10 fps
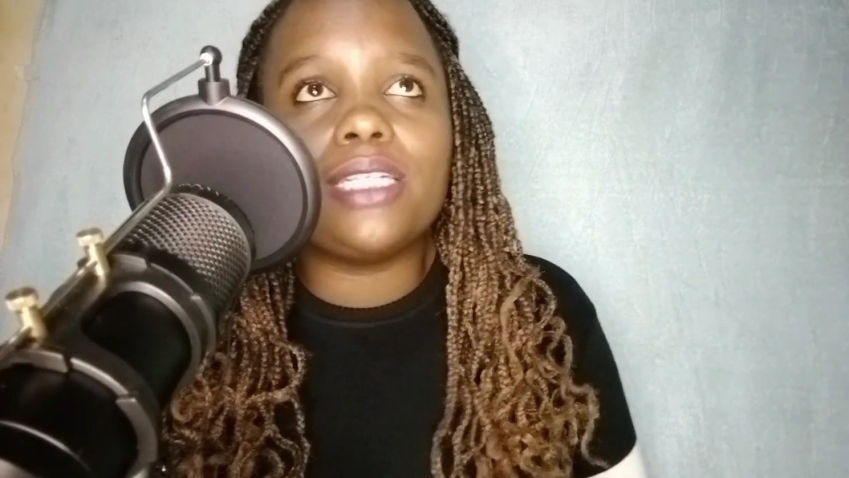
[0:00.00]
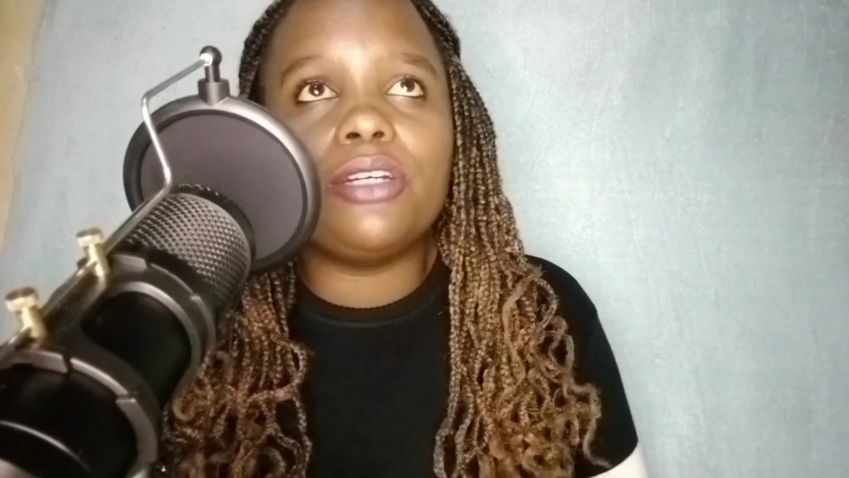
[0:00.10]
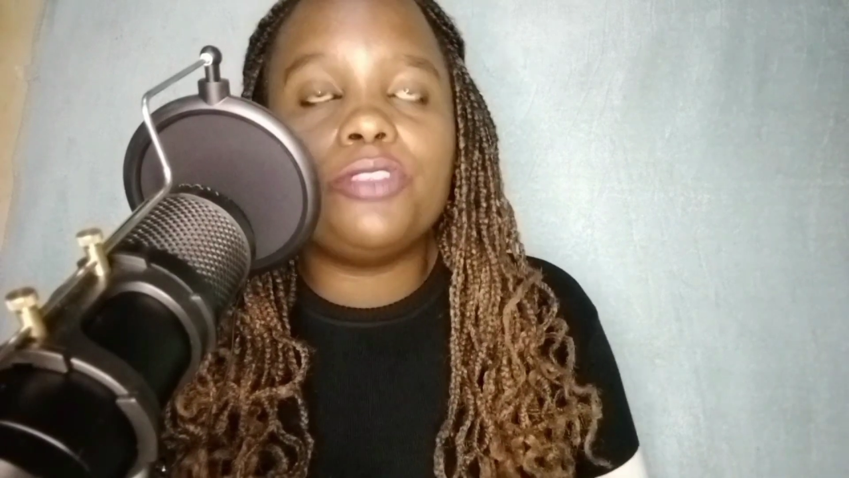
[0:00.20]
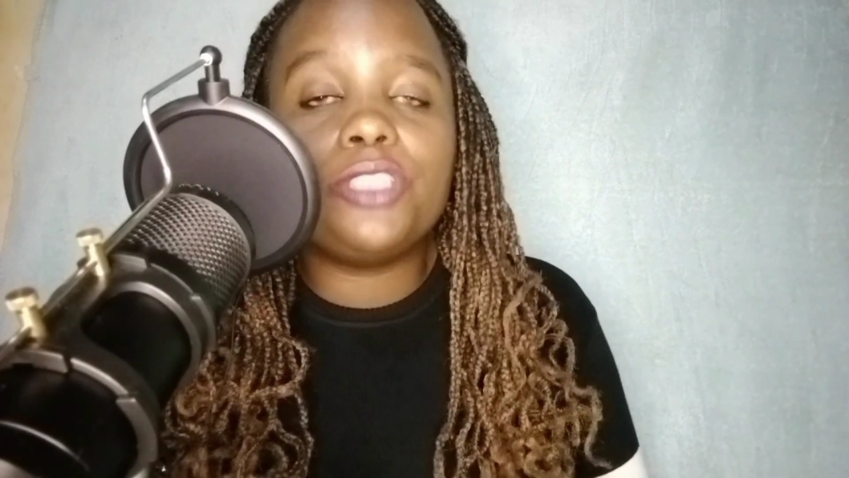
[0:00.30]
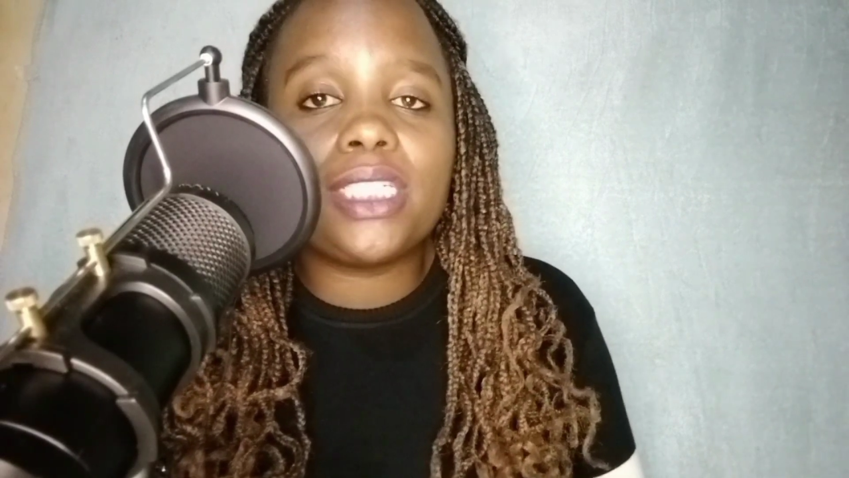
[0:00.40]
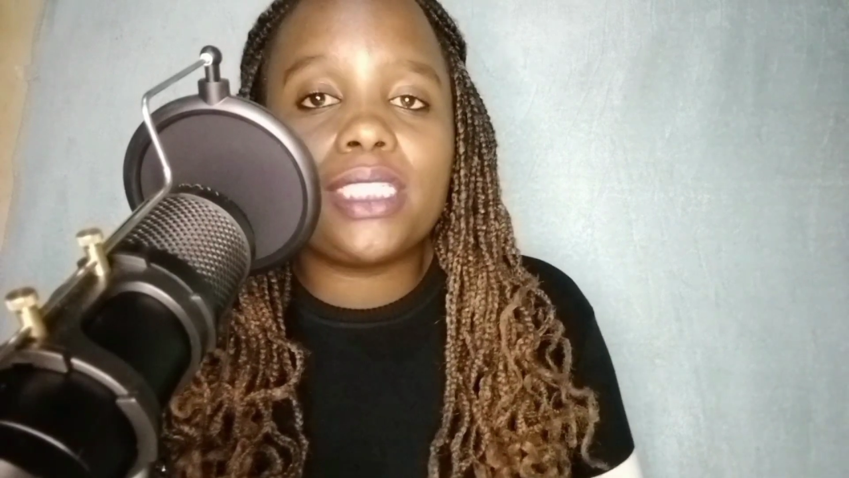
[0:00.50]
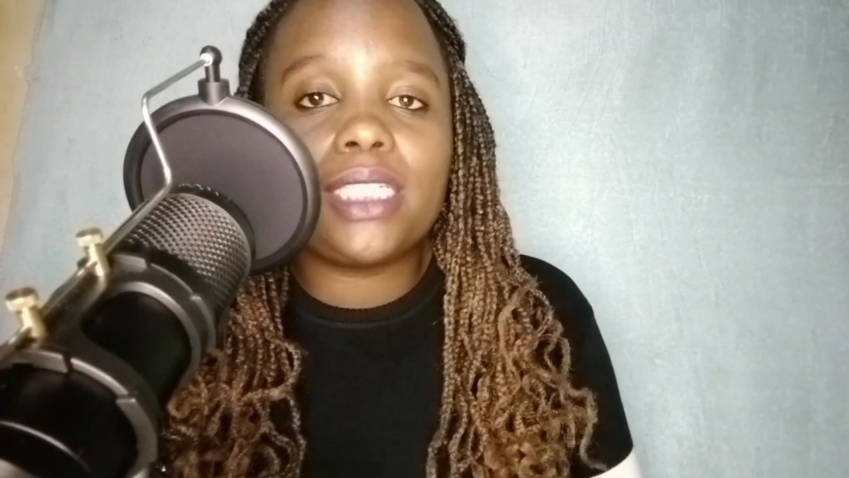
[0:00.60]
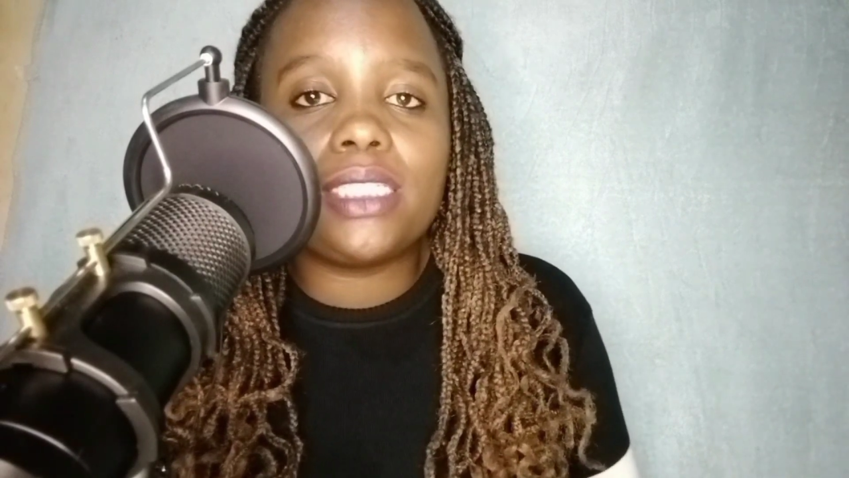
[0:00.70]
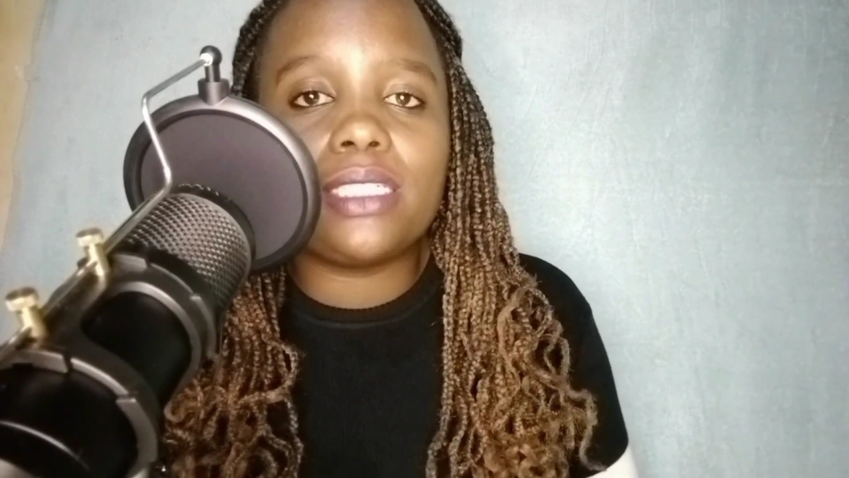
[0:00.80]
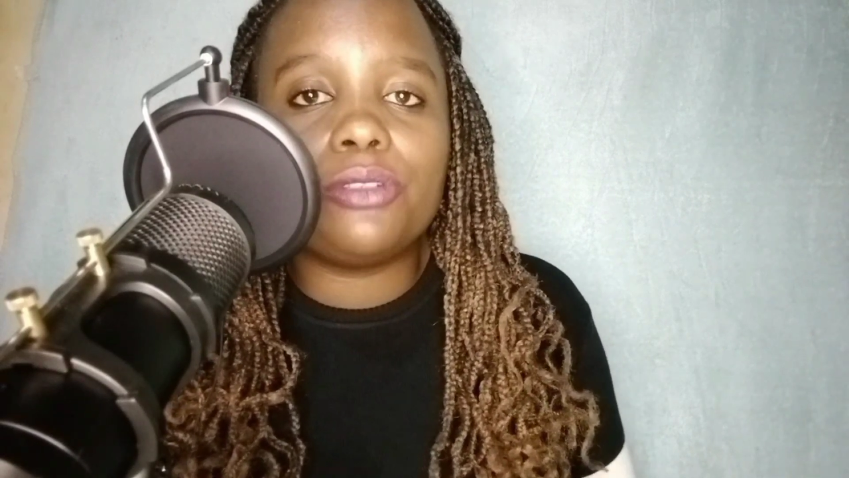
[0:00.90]
If you're just
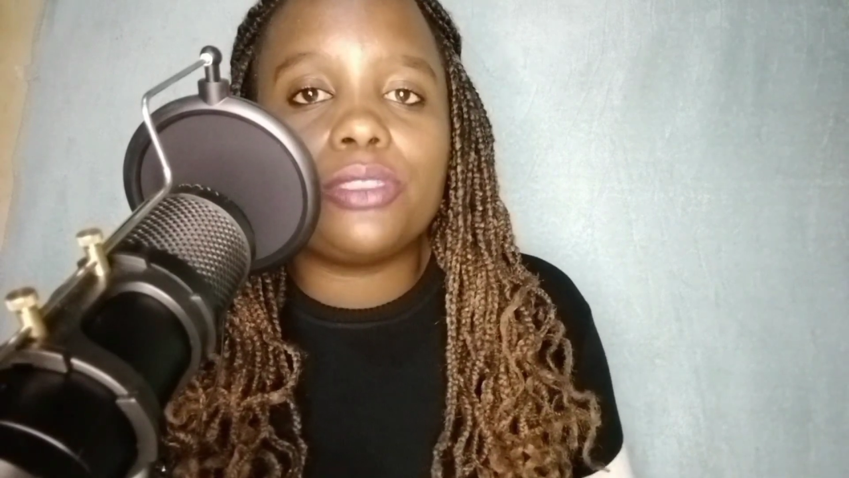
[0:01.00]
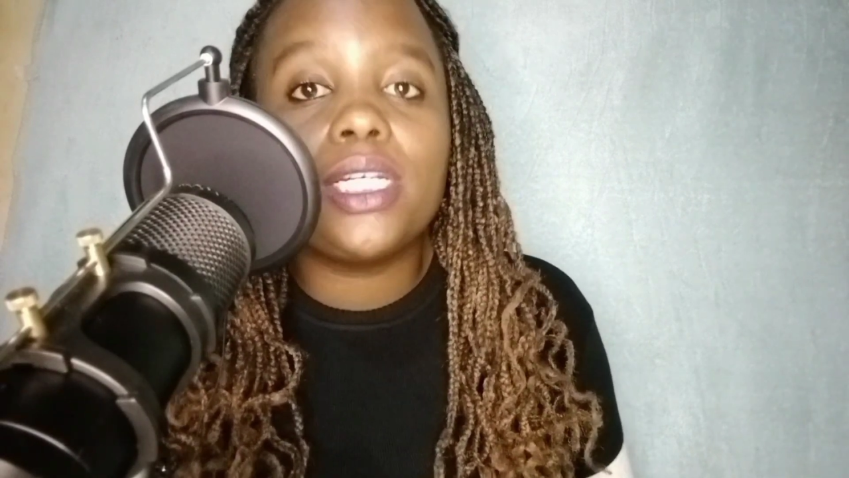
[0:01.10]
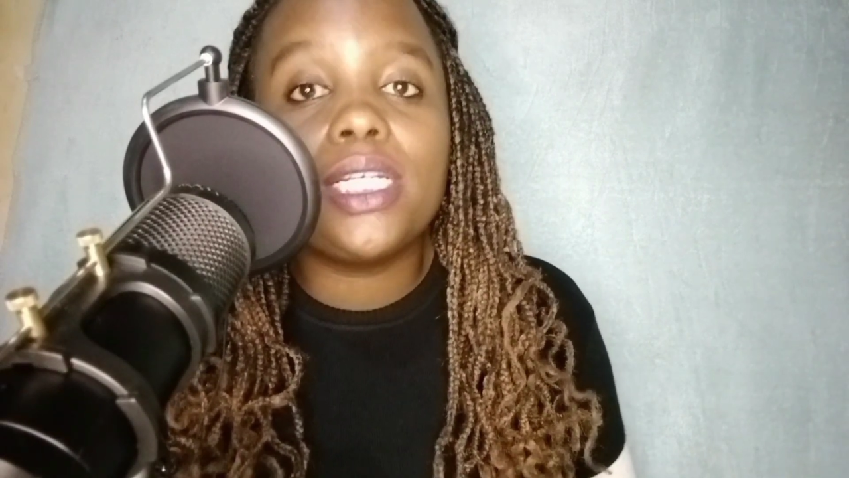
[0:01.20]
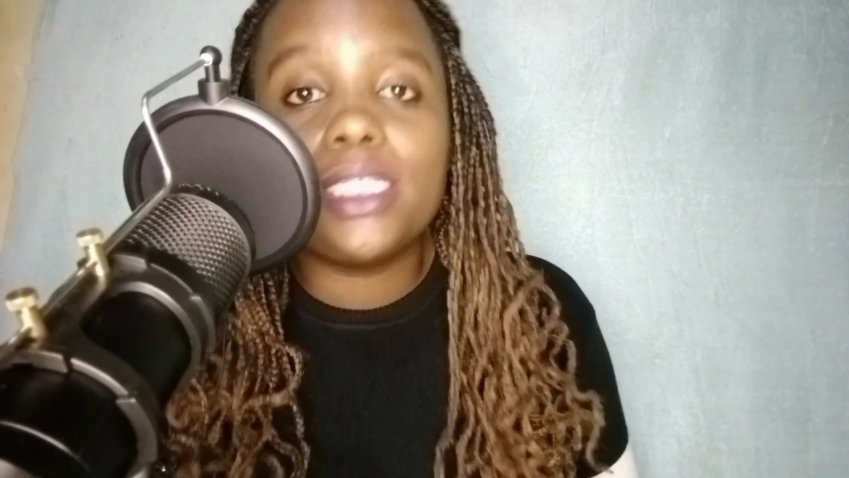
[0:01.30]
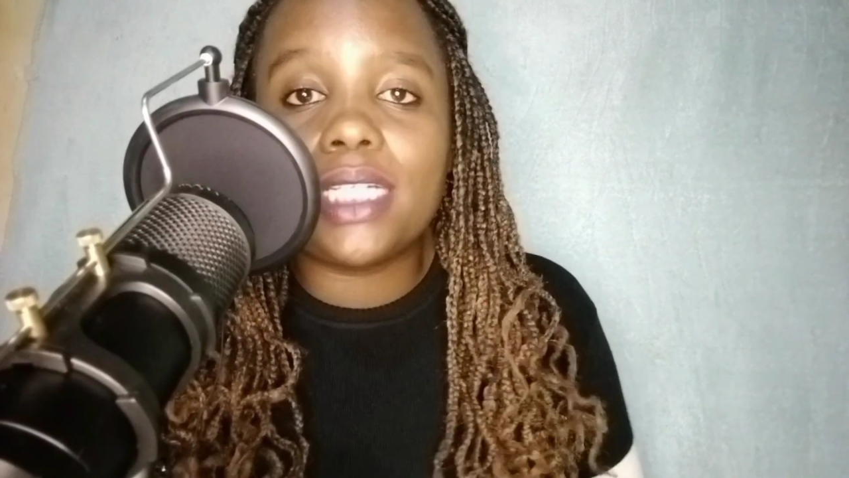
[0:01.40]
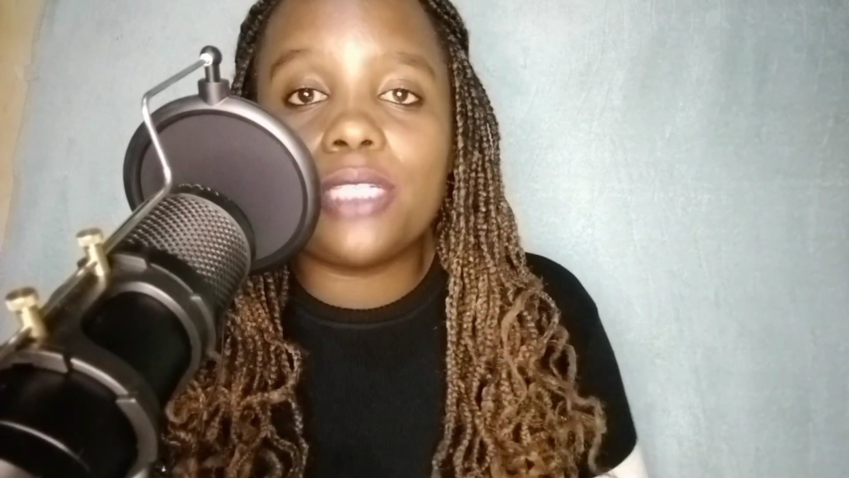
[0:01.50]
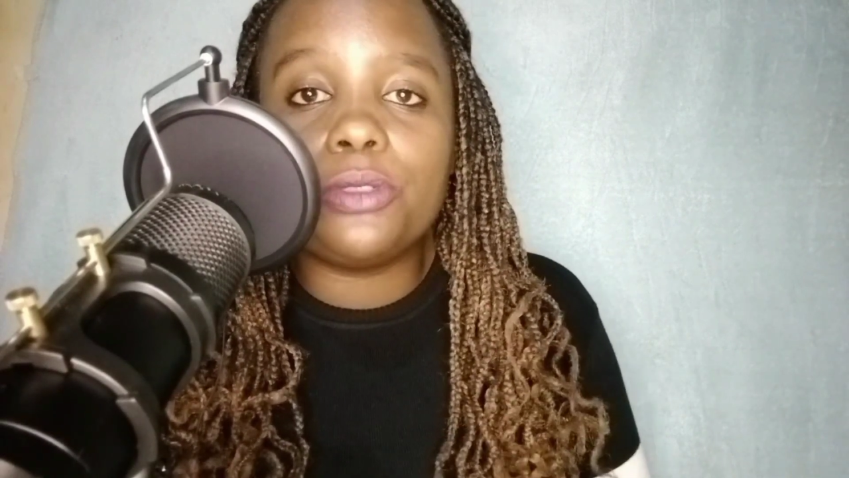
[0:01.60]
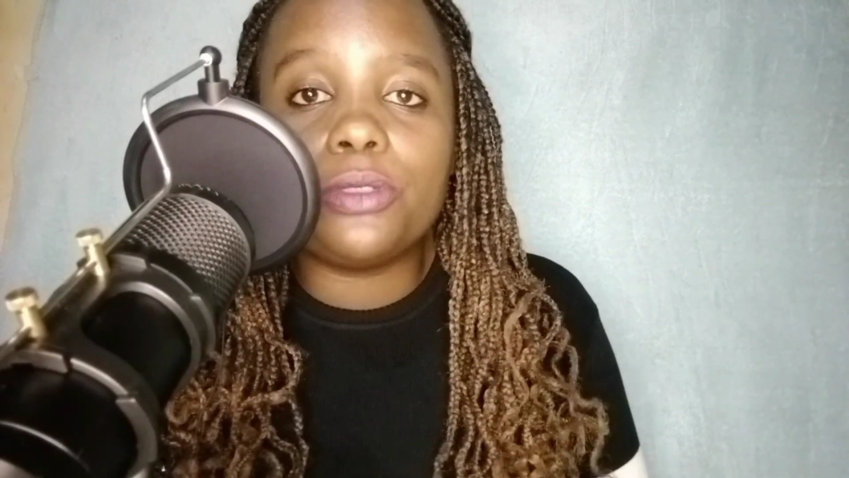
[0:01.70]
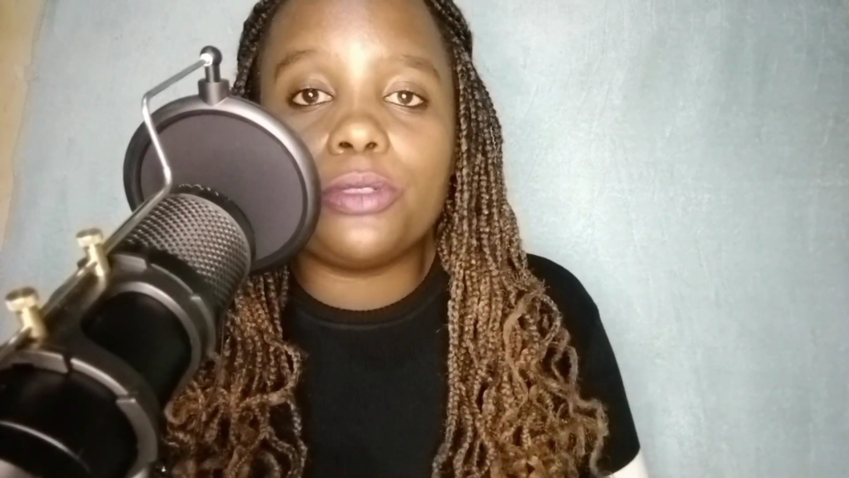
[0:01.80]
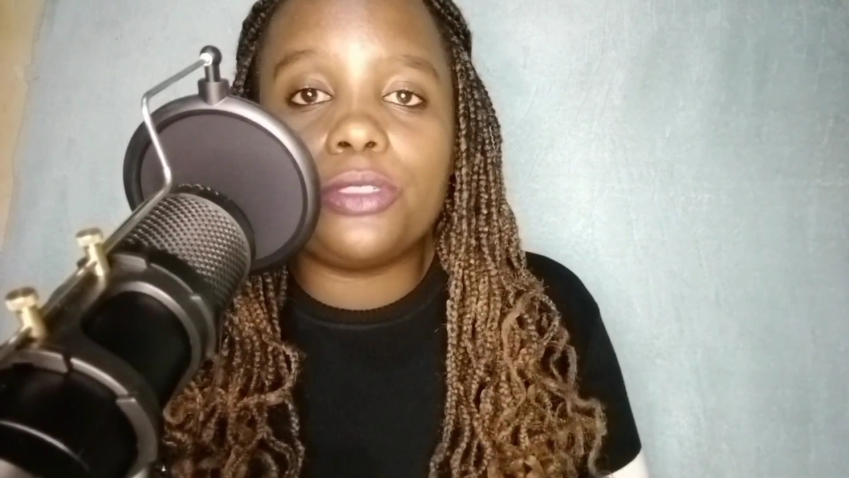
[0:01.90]
starting out, start
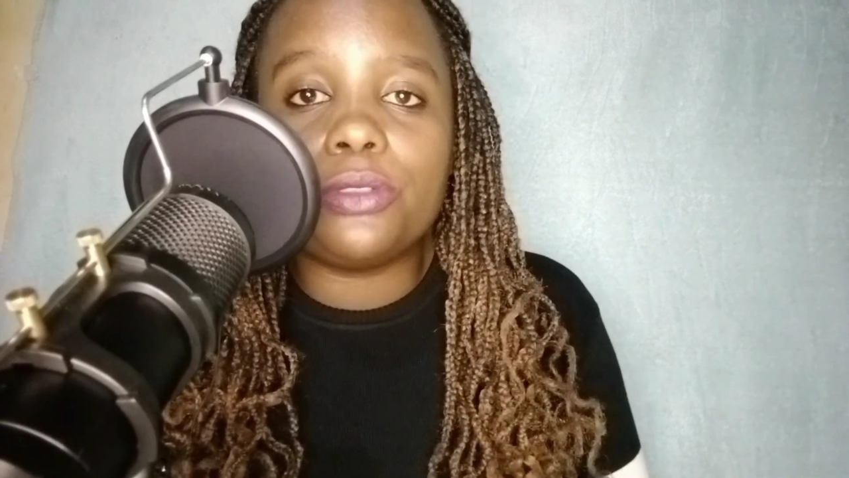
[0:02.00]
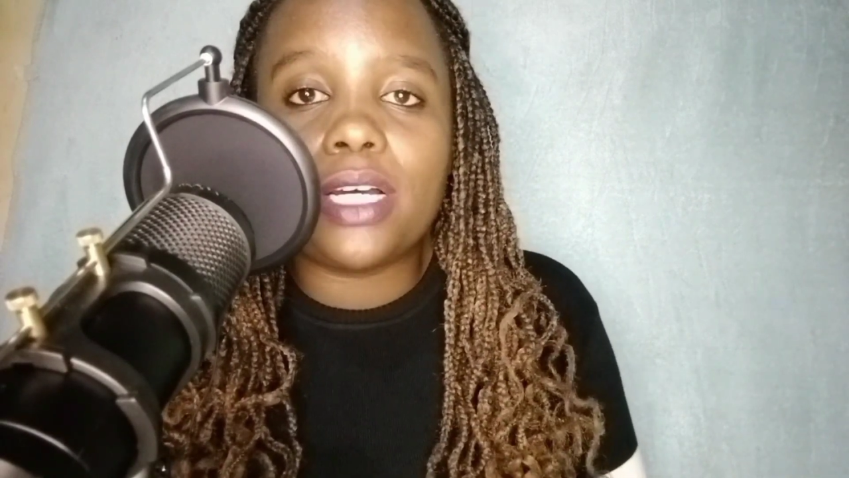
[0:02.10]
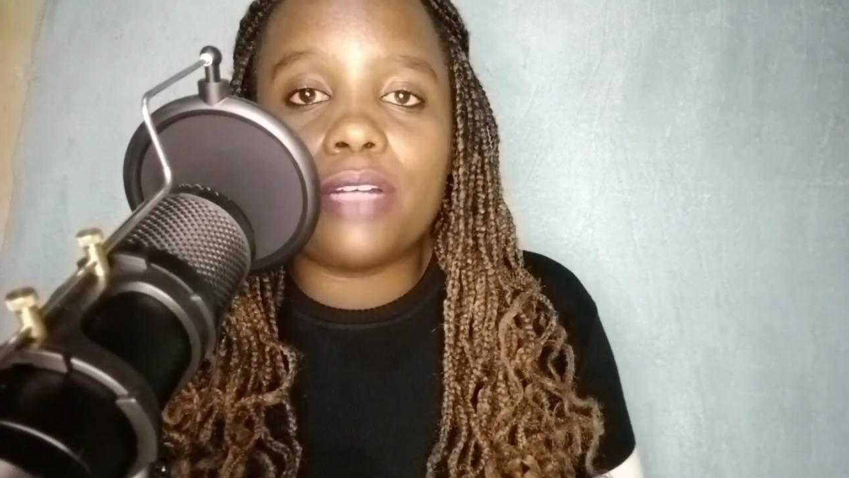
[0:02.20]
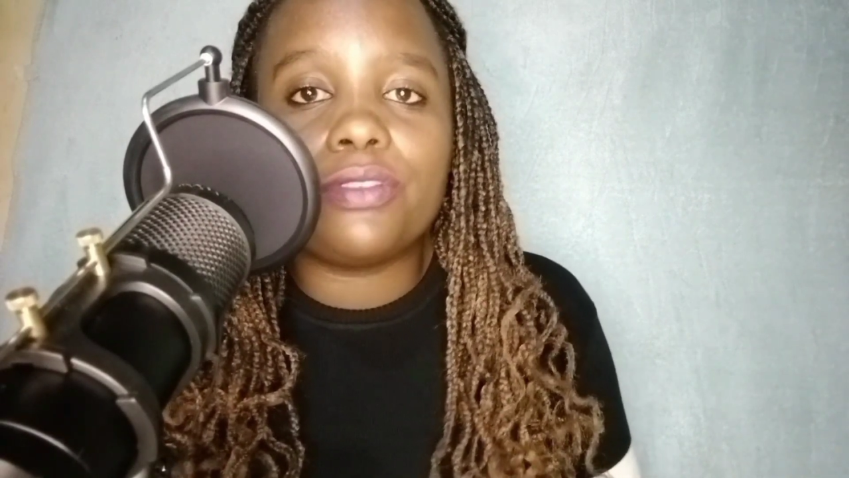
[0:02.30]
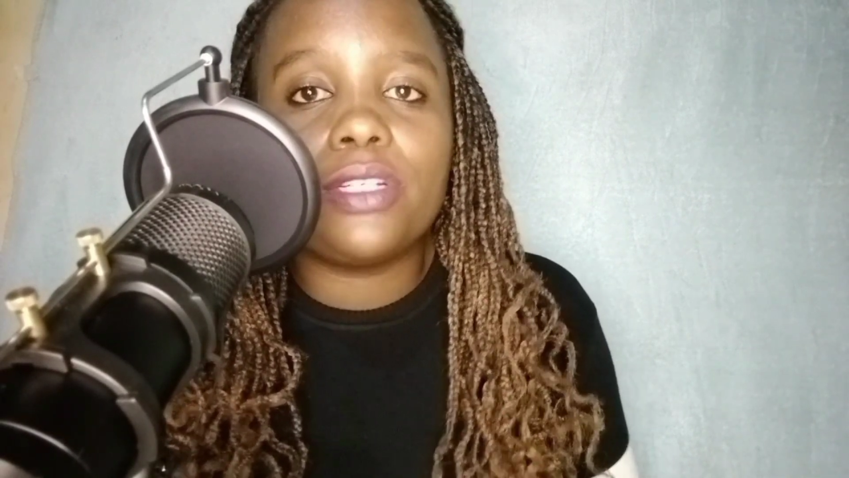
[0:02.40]
with what you have.